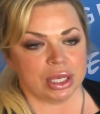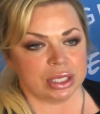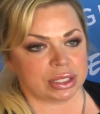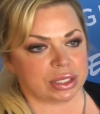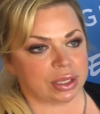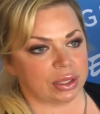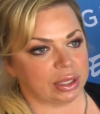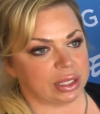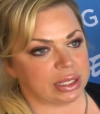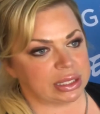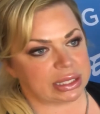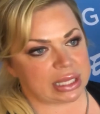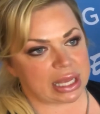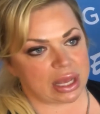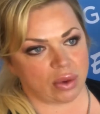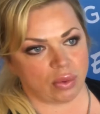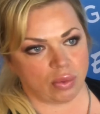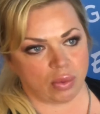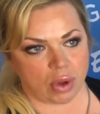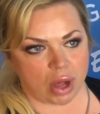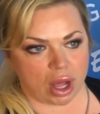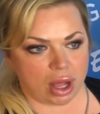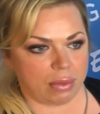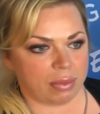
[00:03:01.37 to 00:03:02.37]
So let's say a
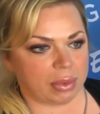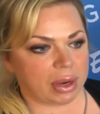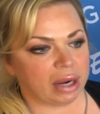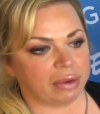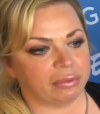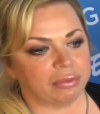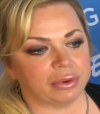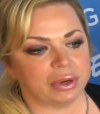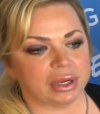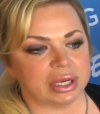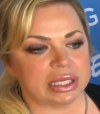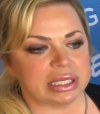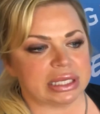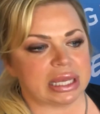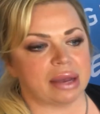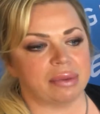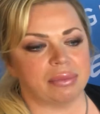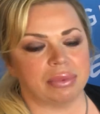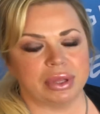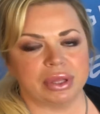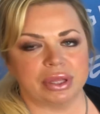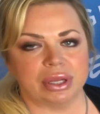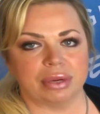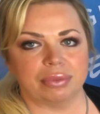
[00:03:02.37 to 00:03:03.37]
Walmart, for
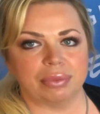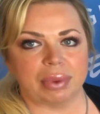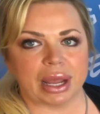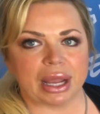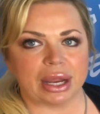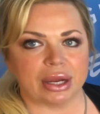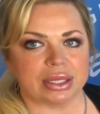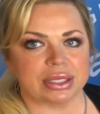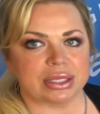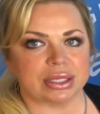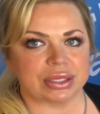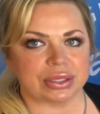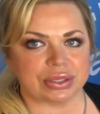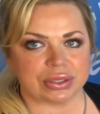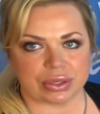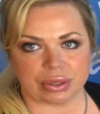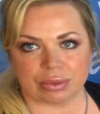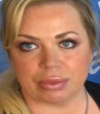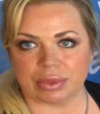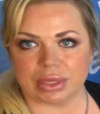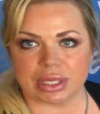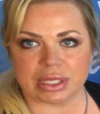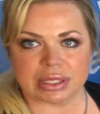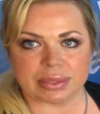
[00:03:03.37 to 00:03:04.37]
example, their buyer is
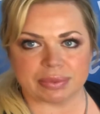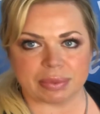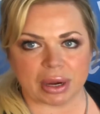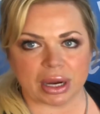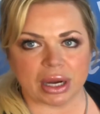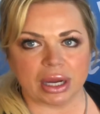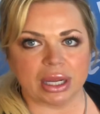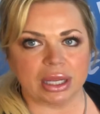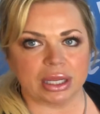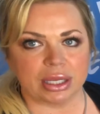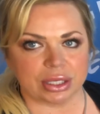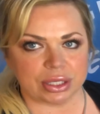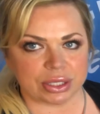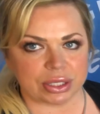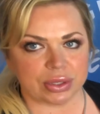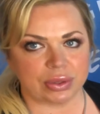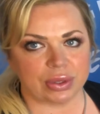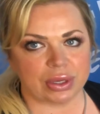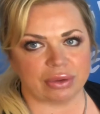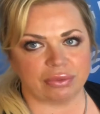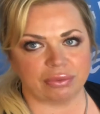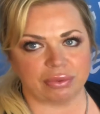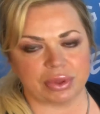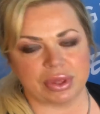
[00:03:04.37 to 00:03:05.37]
extremely smart and
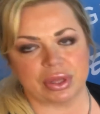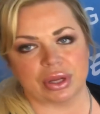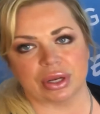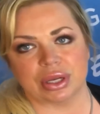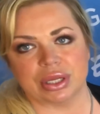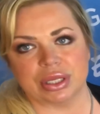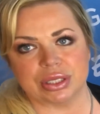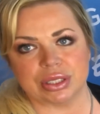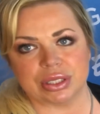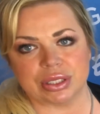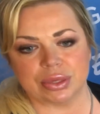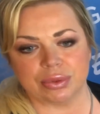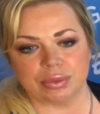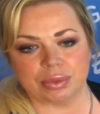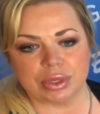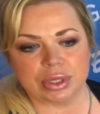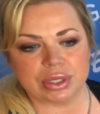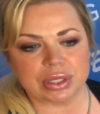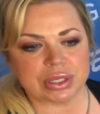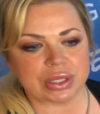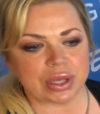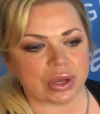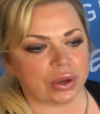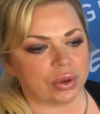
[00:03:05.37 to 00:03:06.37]
intuitive with their consumers.
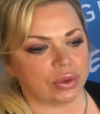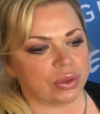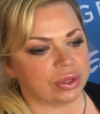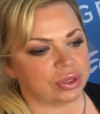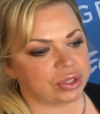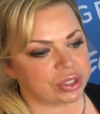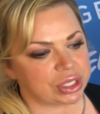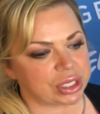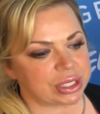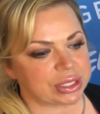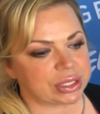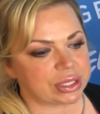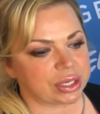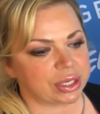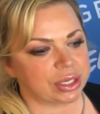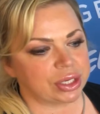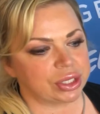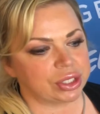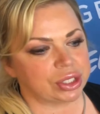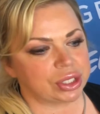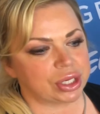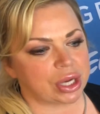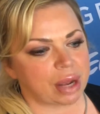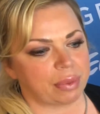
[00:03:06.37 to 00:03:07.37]
So she
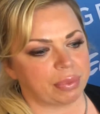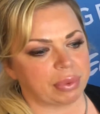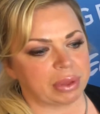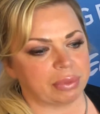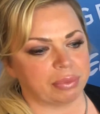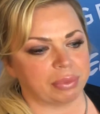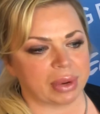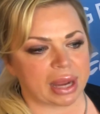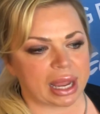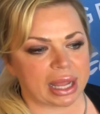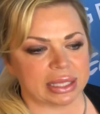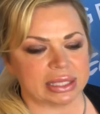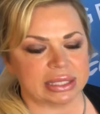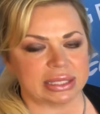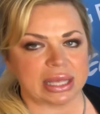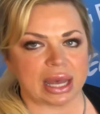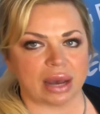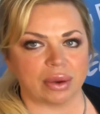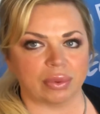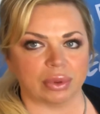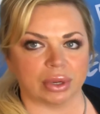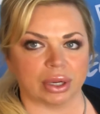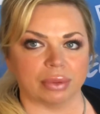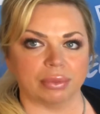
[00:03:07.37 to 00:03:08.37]
started shopping brands
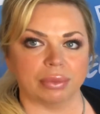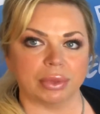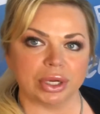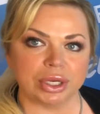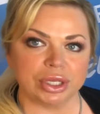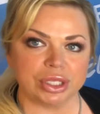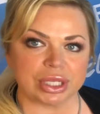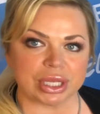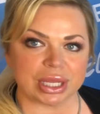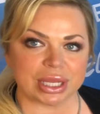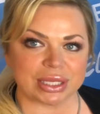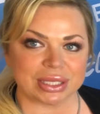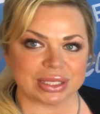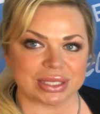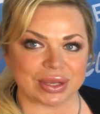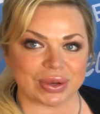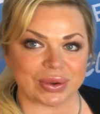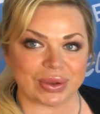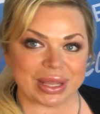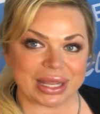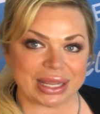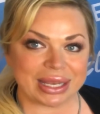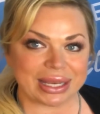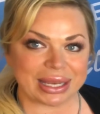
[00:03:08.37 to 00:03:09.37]
that were emerging, so
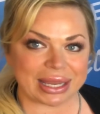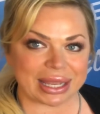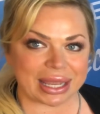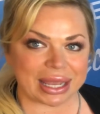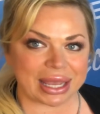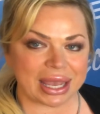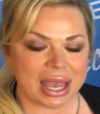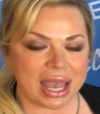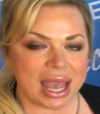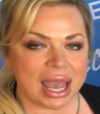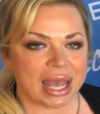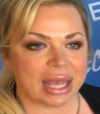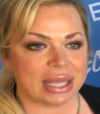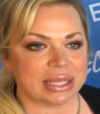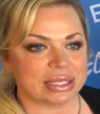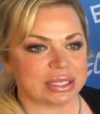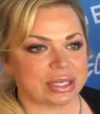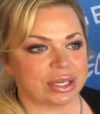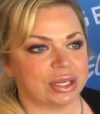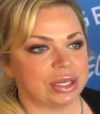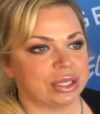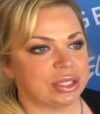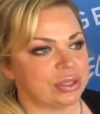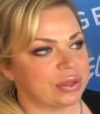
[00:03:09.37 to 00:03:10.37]
indie, and
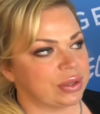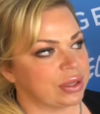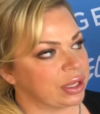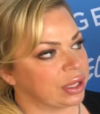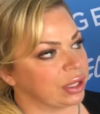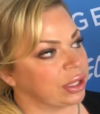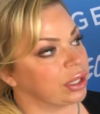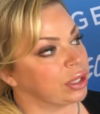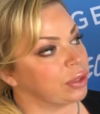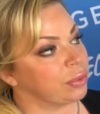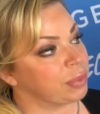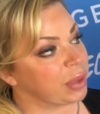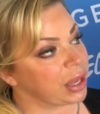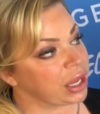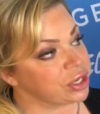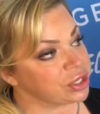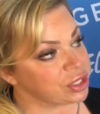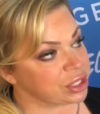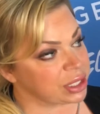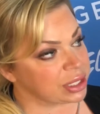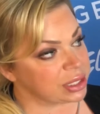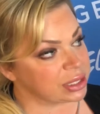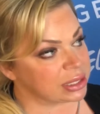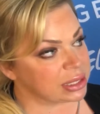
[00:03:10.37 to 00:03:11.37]
started doing
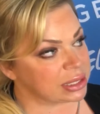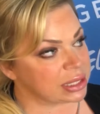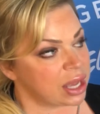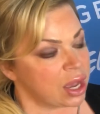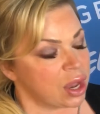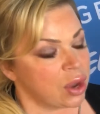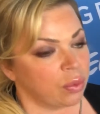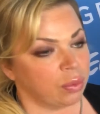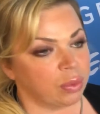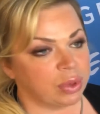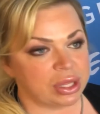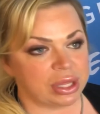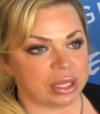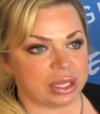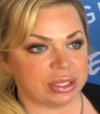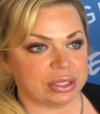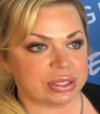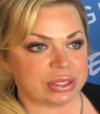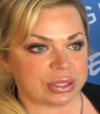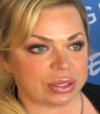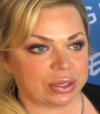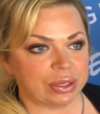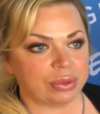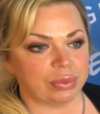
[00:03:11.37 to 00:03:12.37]
incubations mm -hmm. within
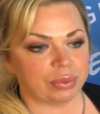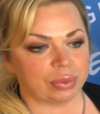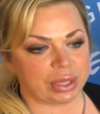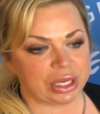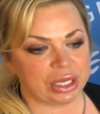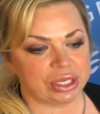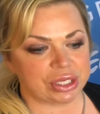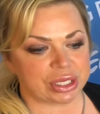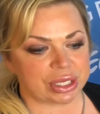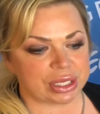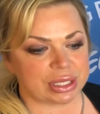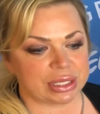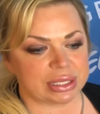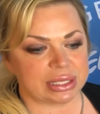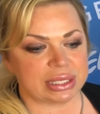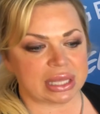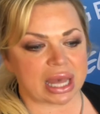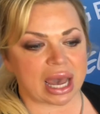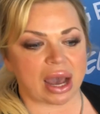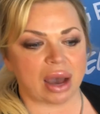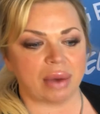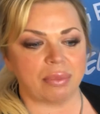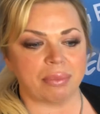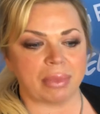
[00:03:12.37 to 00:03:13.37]
certain regions
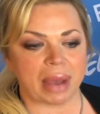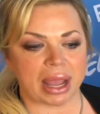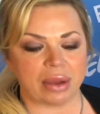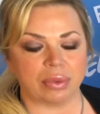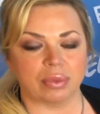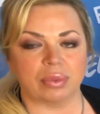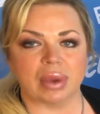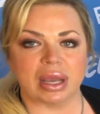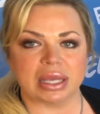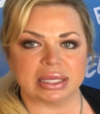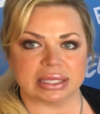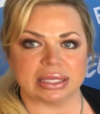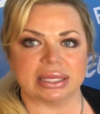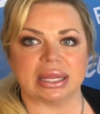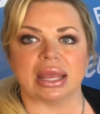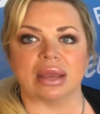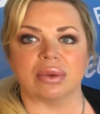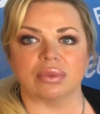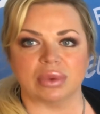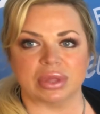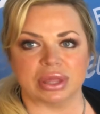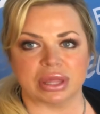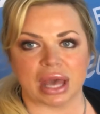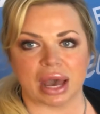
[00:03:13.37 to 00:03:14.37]
that might resonate
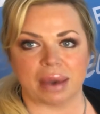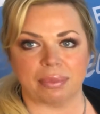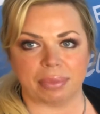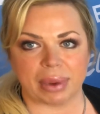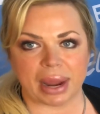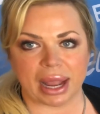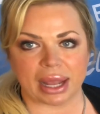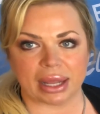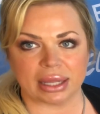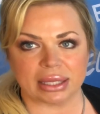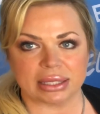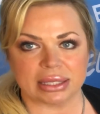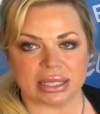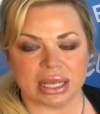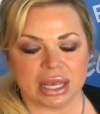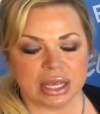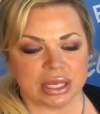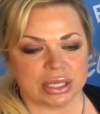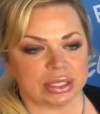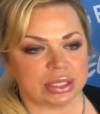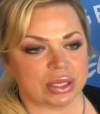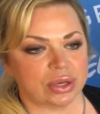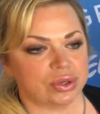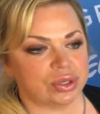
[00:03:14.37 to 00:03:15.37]
with that brand.
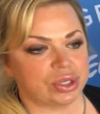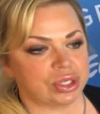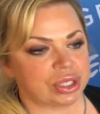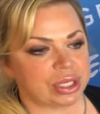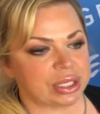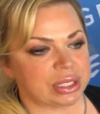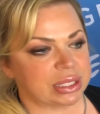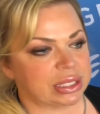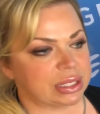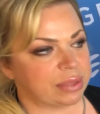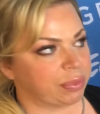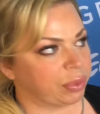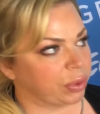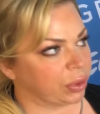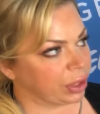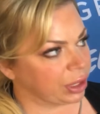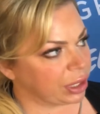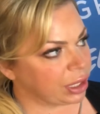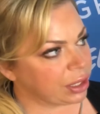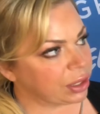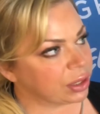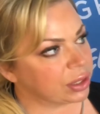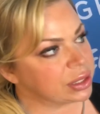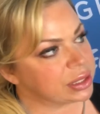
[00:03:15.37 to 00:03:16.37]
So she's
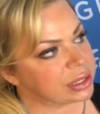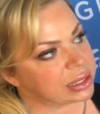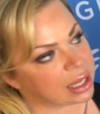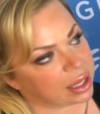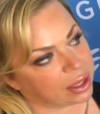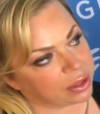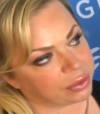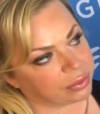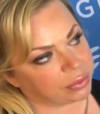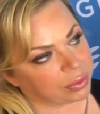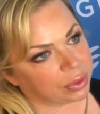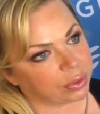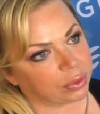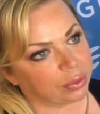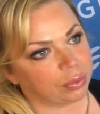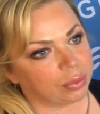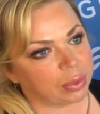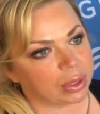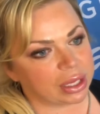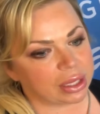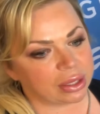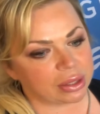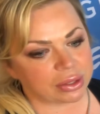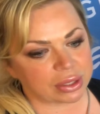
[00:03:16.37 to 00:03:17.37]
supporting herself through
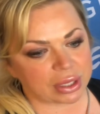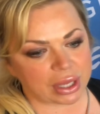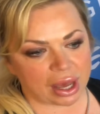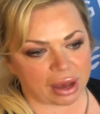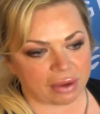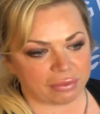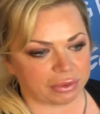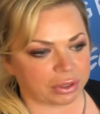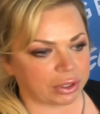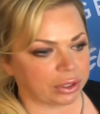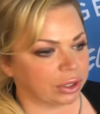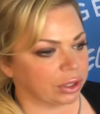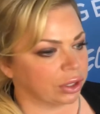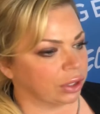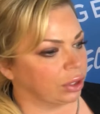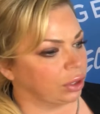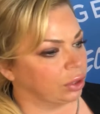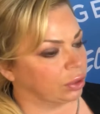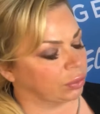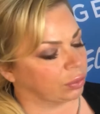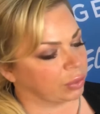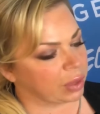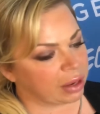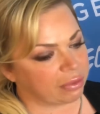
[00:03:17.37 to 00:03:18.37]
with CoverGirl
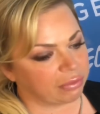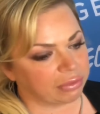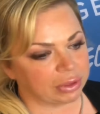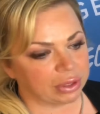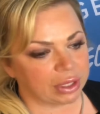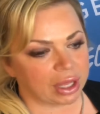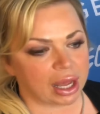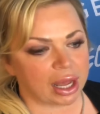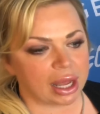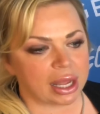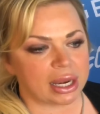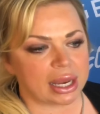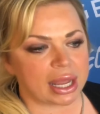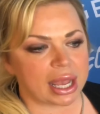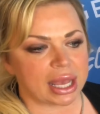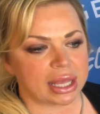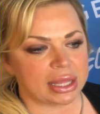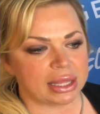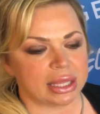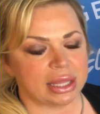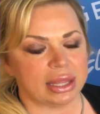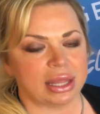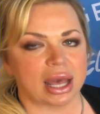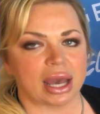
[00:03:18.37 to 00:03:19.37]
or Revlon, and
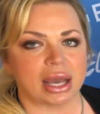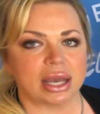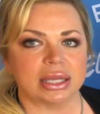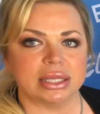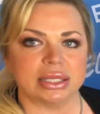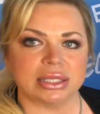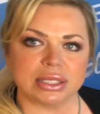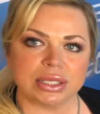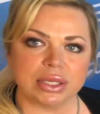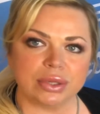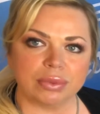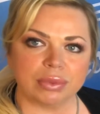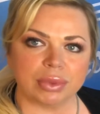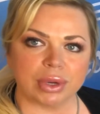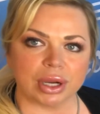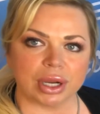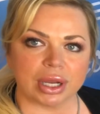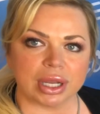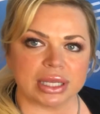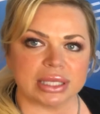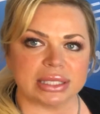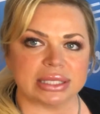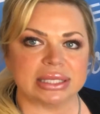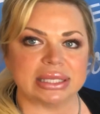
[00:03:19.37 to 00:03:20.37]
then that consumer
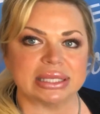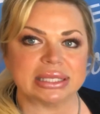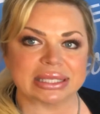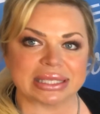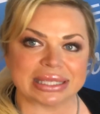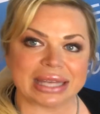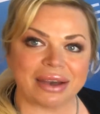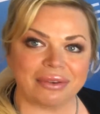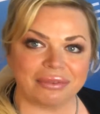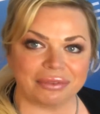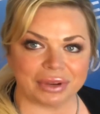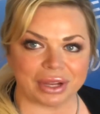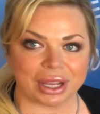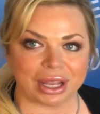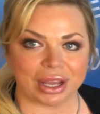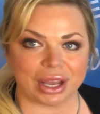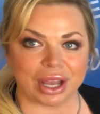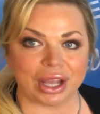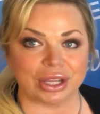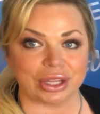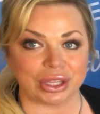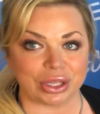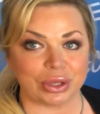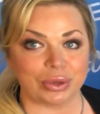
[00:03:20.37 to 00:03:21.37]
is discovering
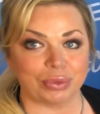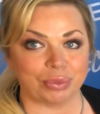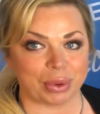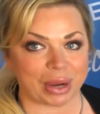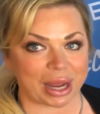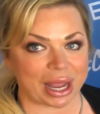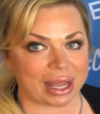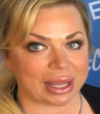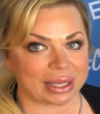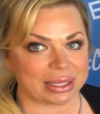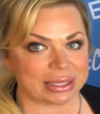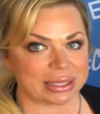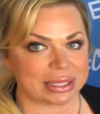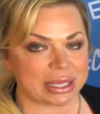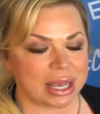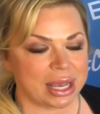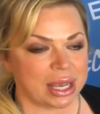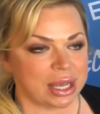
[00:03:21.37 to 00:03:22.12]
a new brand.